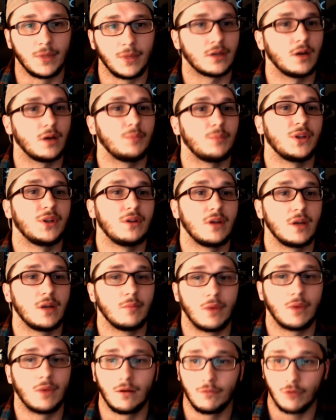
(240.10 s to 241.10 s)
up the name
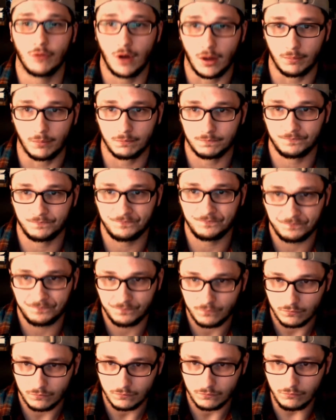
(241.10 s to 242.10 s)
Avram?
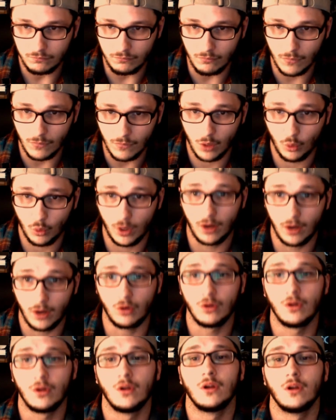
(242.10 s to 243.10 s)
Well,
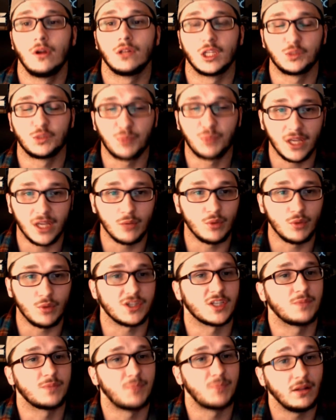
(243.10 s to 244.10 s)
let's begin with
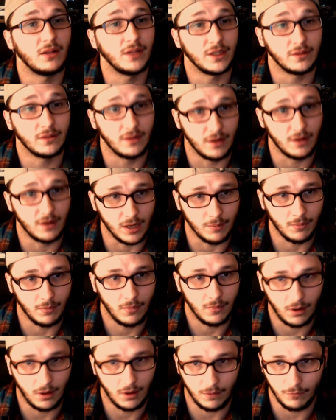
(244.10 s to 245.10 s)
spelling the name
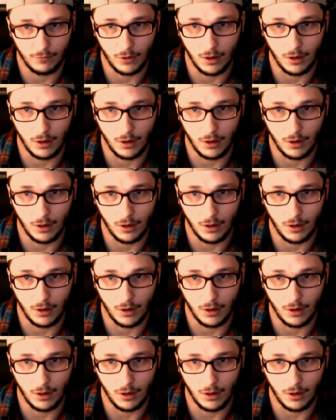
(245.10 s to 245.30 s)
Avram.